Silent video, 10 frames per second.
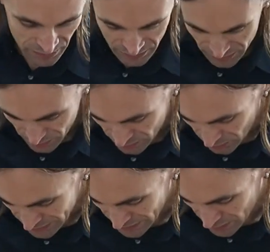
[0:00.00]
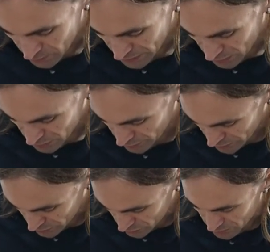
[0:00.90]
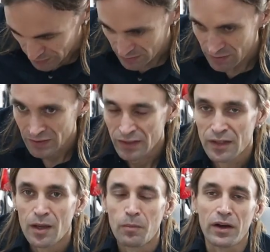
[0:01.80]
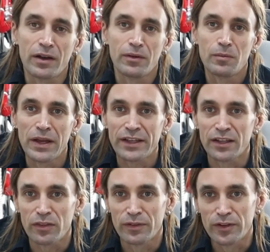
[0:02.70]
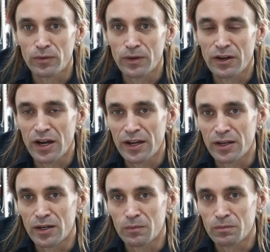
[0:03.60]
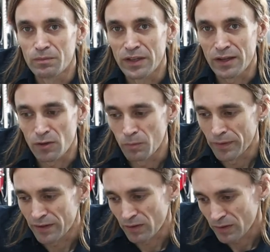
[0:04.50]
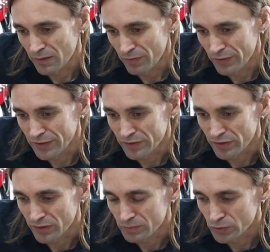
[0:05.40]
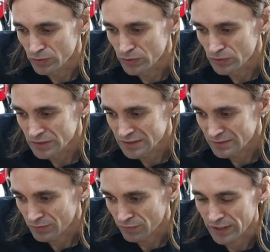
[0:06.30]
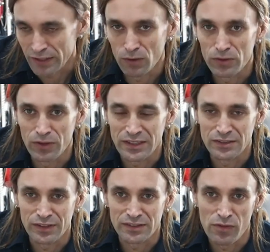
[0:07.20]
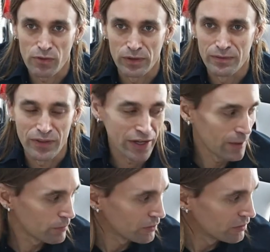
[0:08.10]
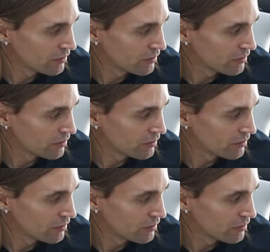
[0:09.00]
Sounds always a little bit artificial to me, but I will make another video where I compare these two units, Fractal Audio AxeFx 3 with Kemper.